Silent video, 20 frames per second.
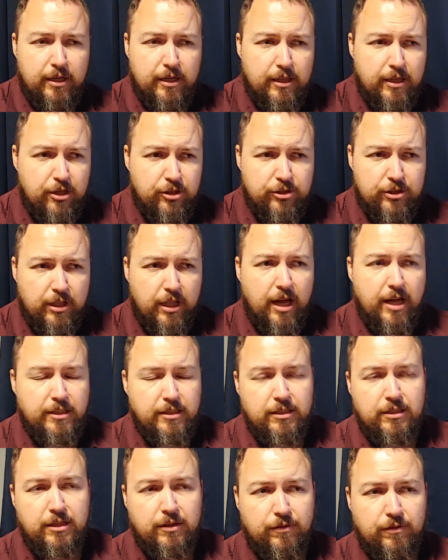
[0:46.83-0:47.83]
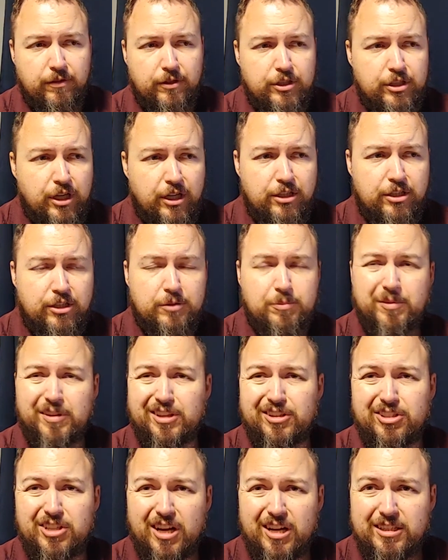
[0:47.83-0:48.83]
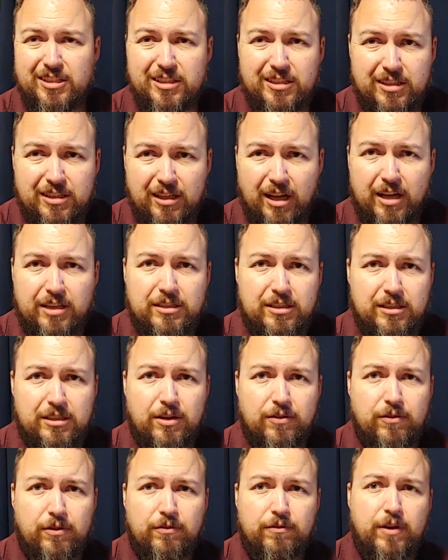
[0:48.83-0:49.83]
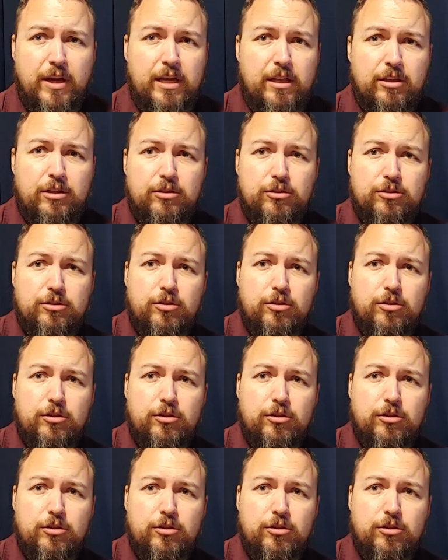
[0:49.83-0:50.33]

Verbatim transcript: there's lots of different judges, but there's also lots of different failures.